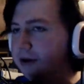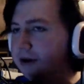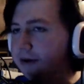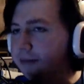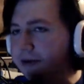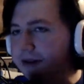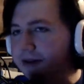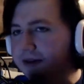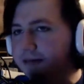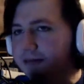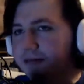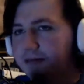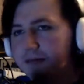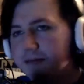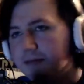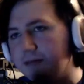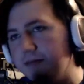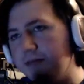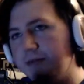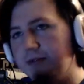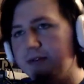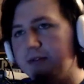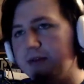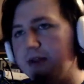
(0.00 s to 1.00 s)
I mean,
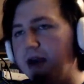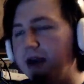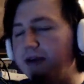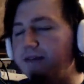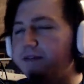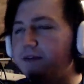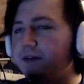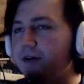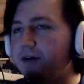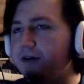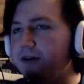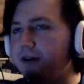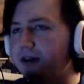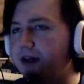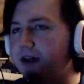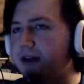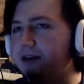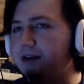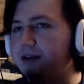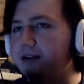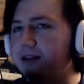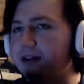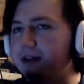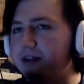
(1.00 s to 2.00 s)
I've heard a lot of
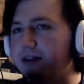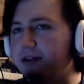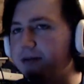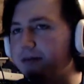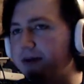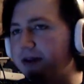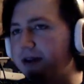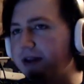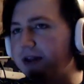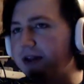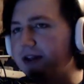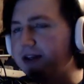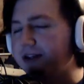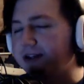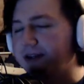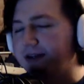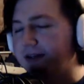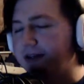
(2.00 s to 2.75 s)
good things about it.